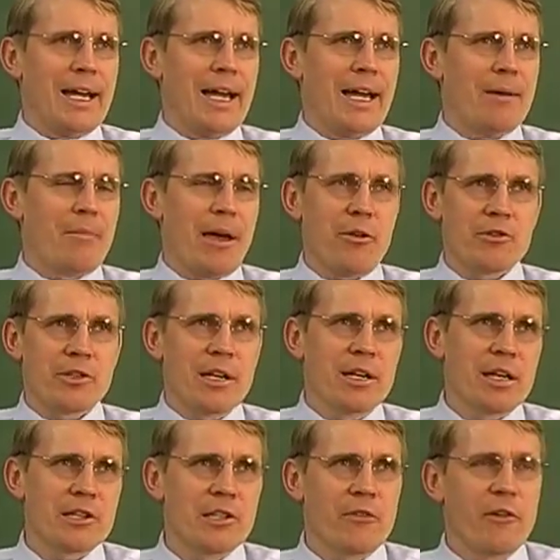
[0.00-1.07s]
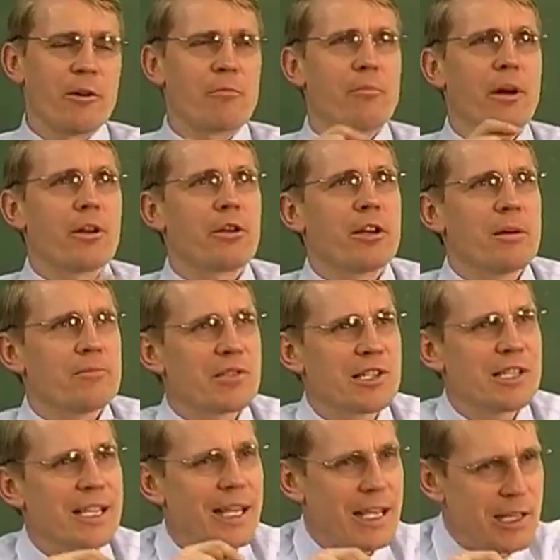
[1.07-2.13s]
My understanding is they found buttercup
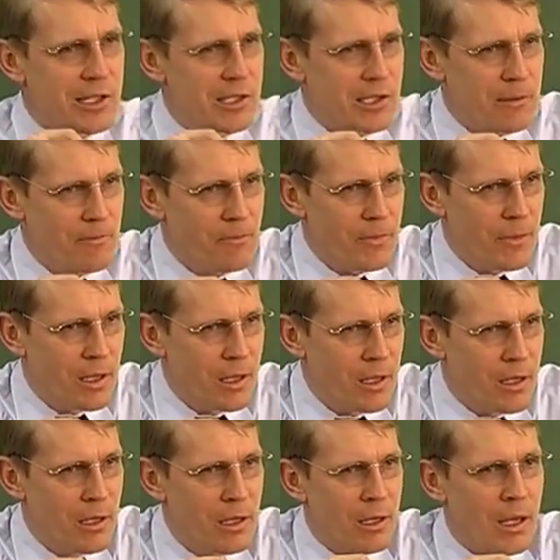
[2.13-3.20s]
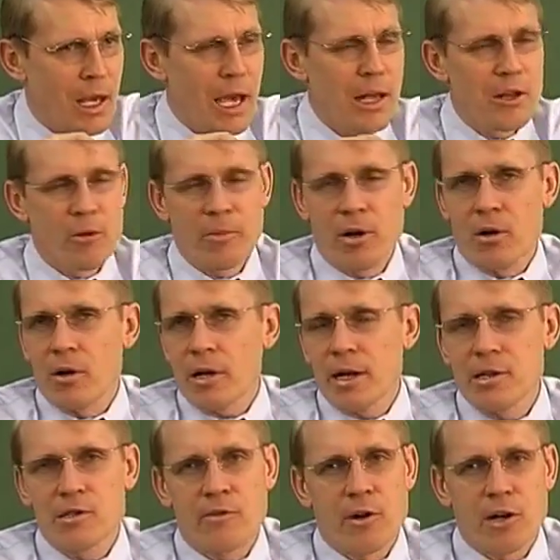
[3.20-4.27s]
seeds, and there have been all
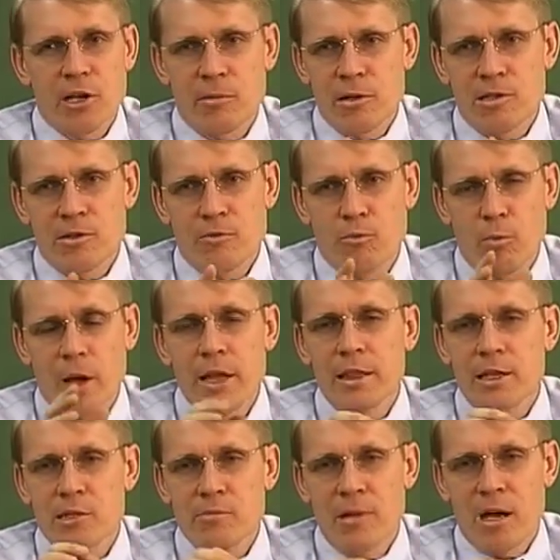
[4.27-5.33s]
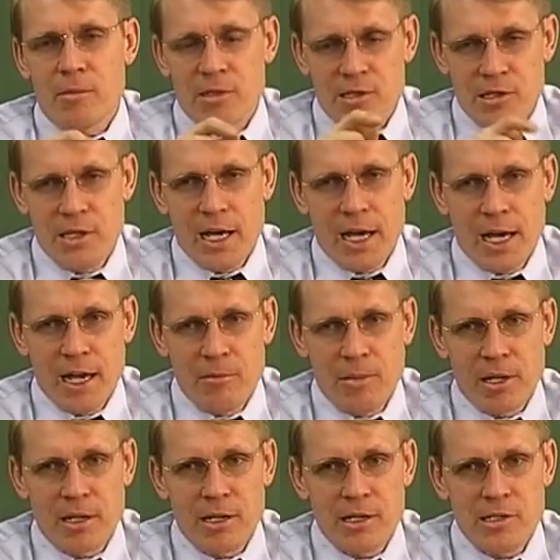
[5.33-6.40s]
kinds of arguments of when these mammoths died
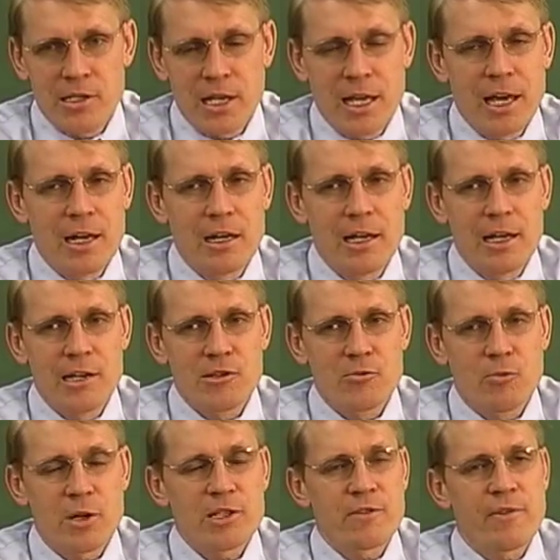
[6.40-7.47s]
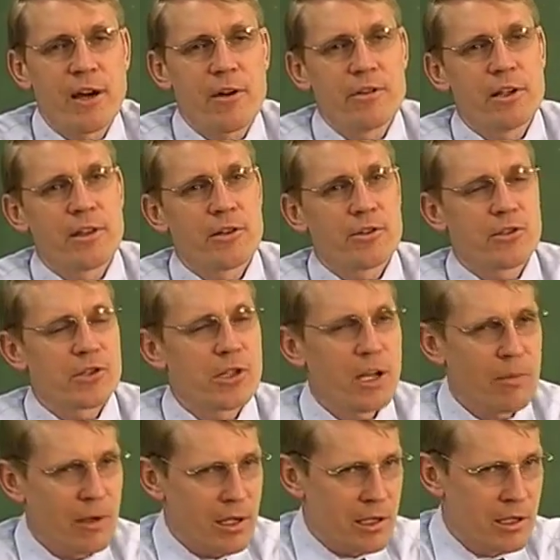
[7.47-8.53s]
because they analyze what's found in their
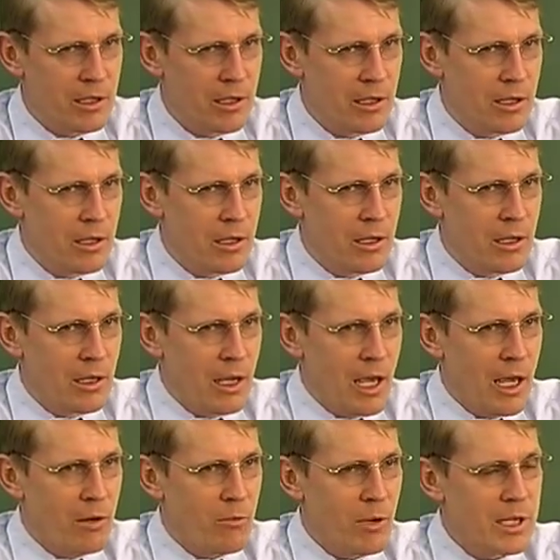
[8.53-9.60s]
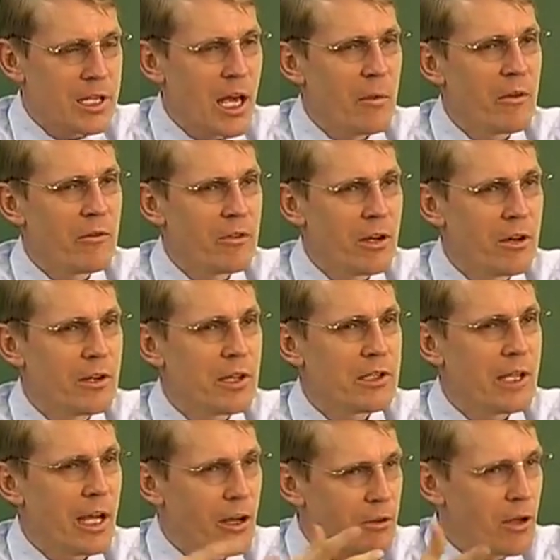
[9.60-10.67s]
stomach and what time of year does
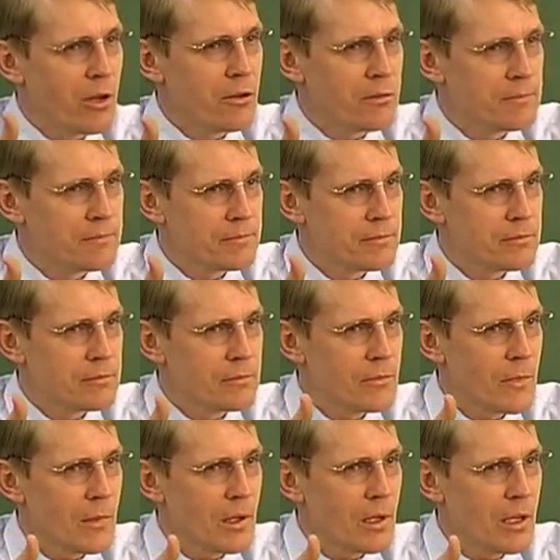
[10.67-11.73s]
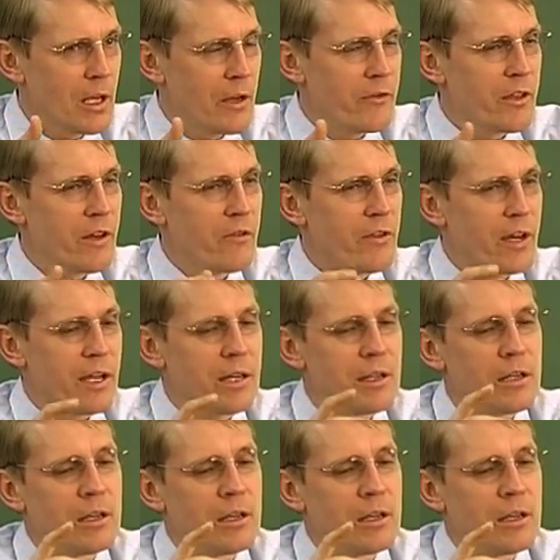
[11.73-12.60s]
that grow. If they find